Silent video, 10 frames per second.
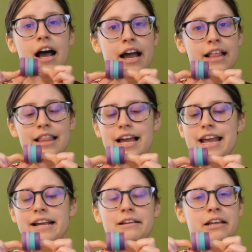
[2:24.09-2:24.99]
I
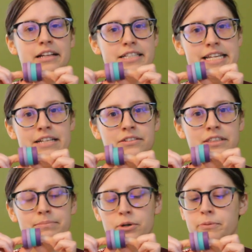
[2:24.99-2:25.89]
like. Got teals
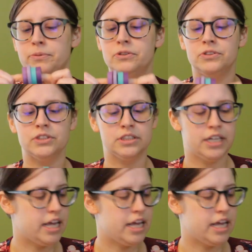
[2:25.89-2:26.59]
and purples.